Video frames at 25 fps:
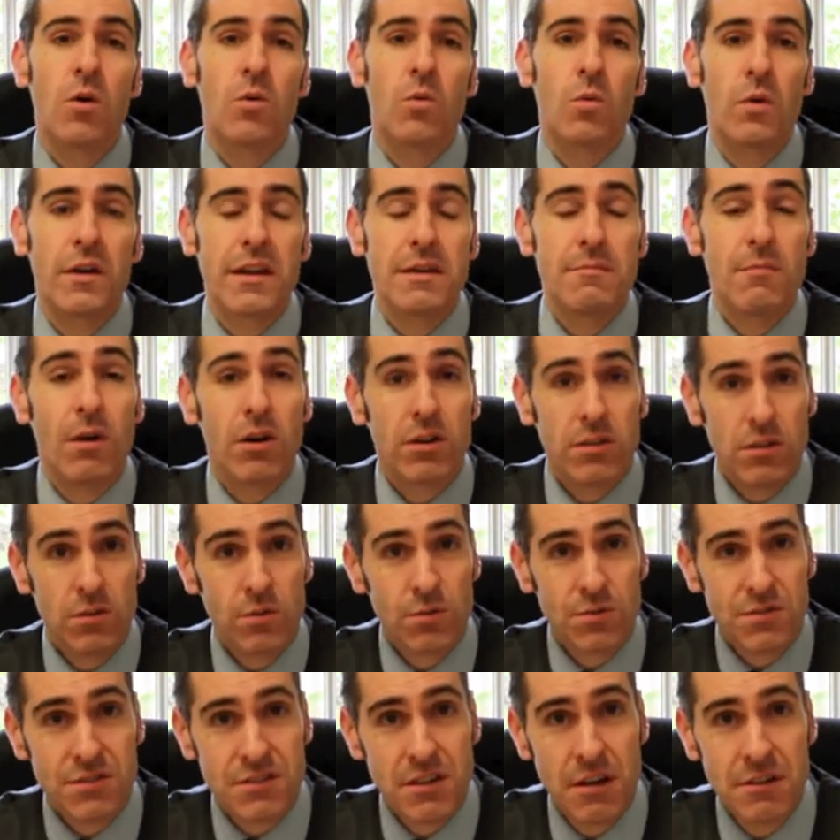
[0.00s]
What it might
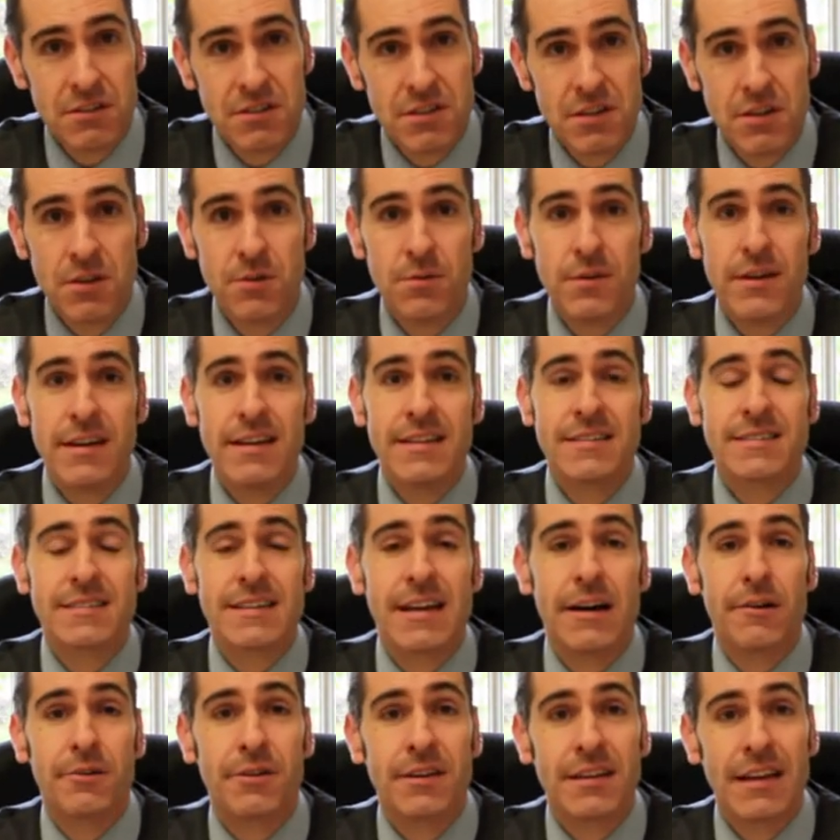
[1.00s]
also do is
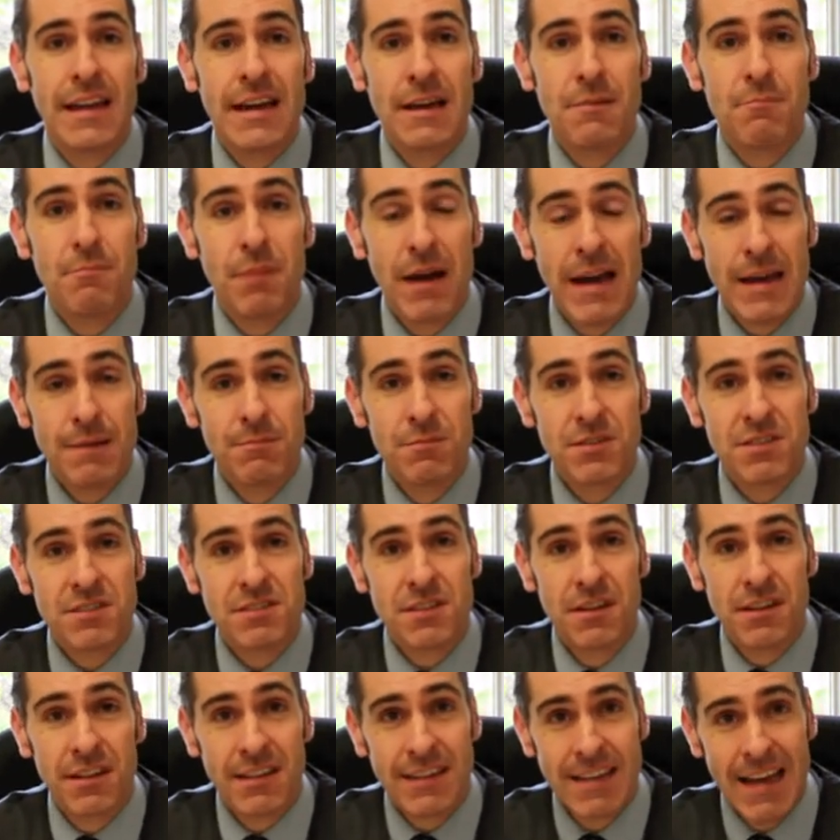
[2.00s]
calculate
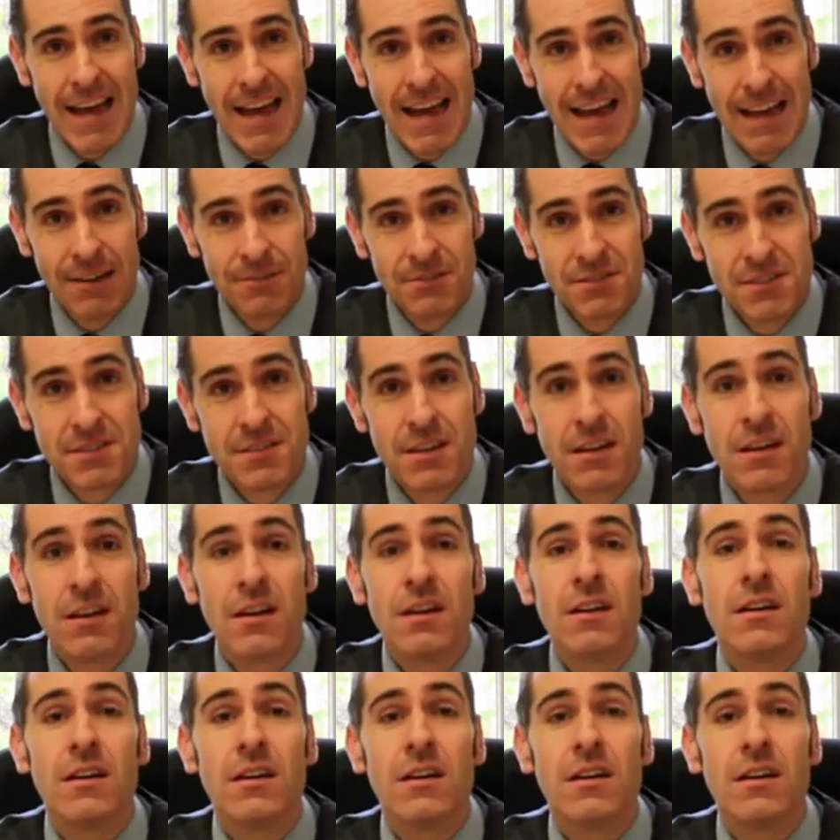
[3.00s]
payments on account.